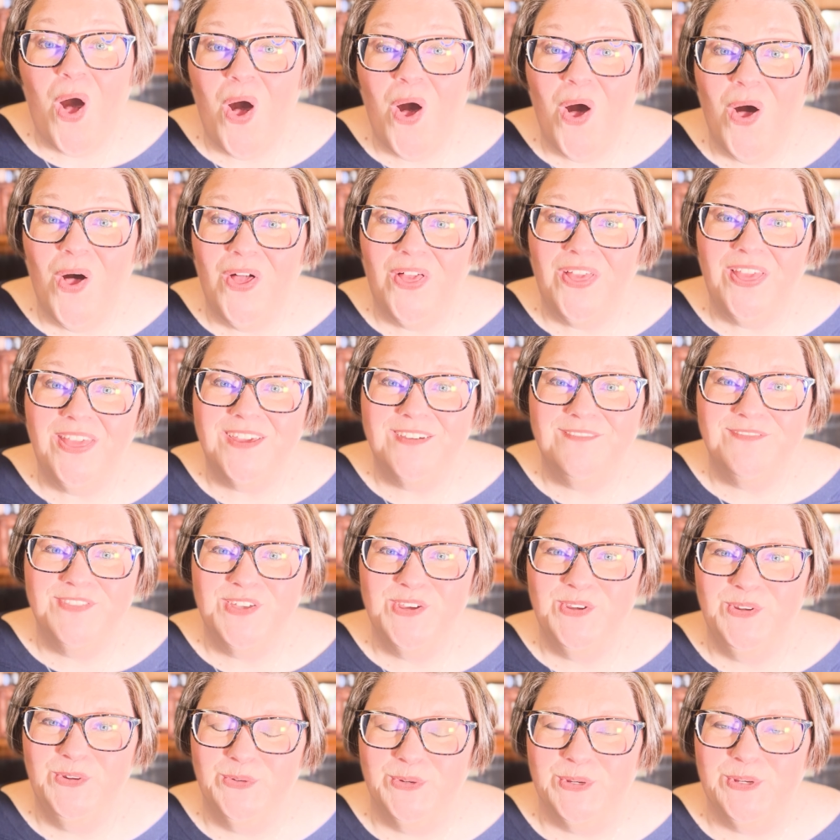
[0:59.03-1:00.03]
all of
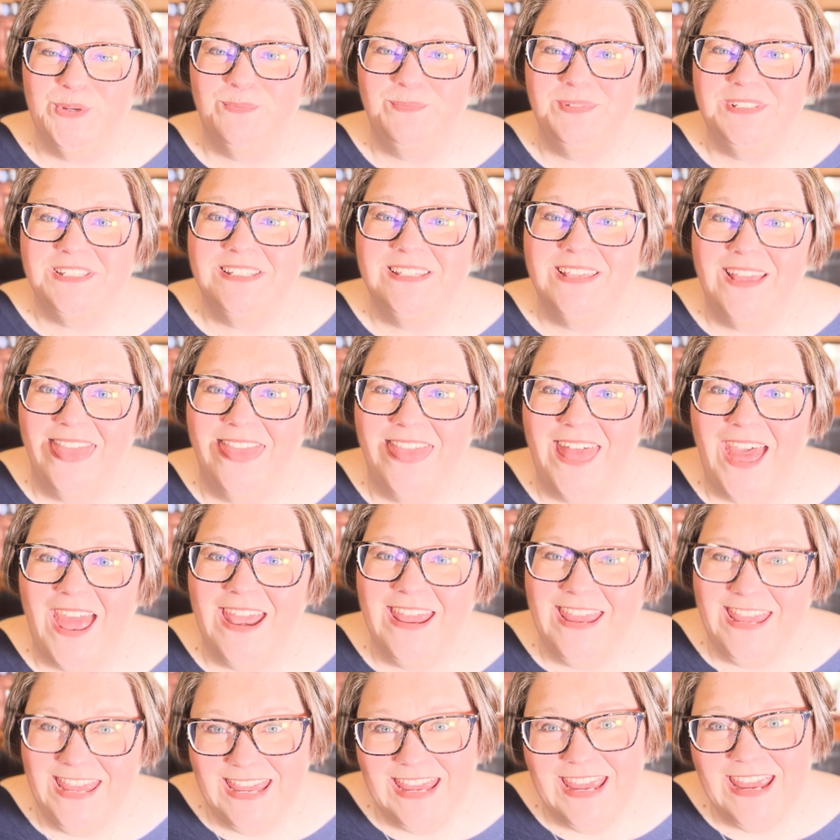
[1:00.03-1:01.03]
the groups that
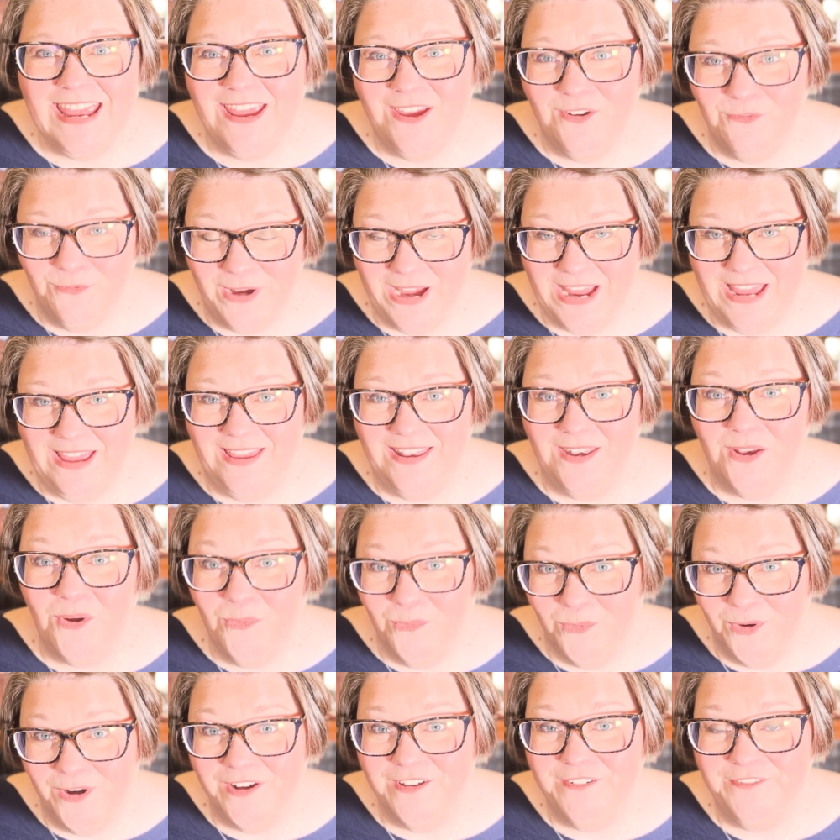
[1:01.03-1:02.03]
he ran
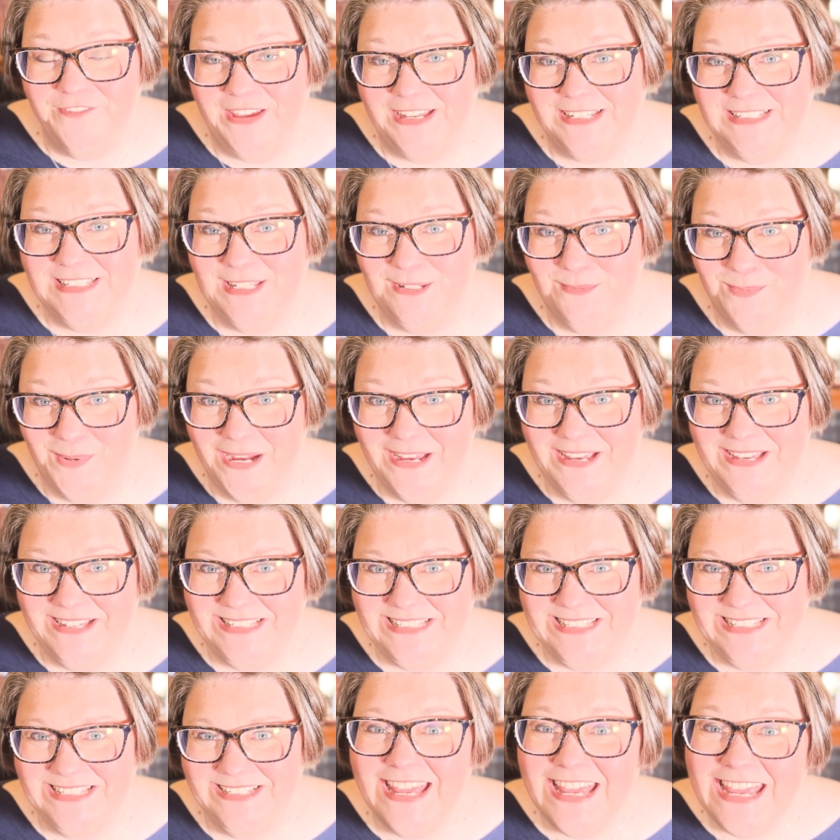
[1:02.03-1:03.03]
were affected by
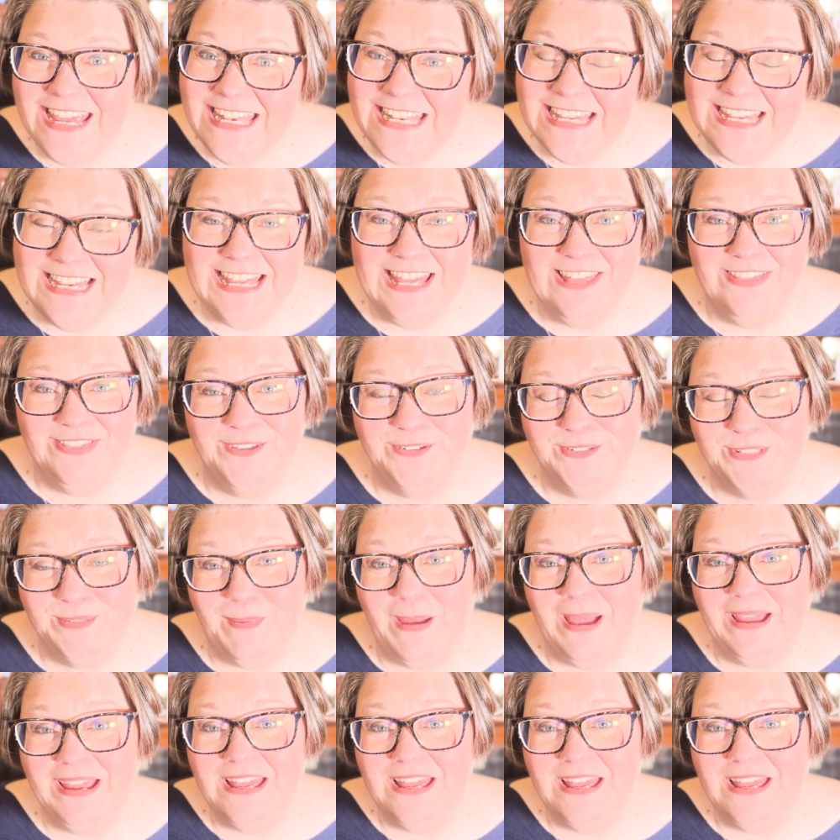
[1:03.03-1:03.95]
it. He didn't get those back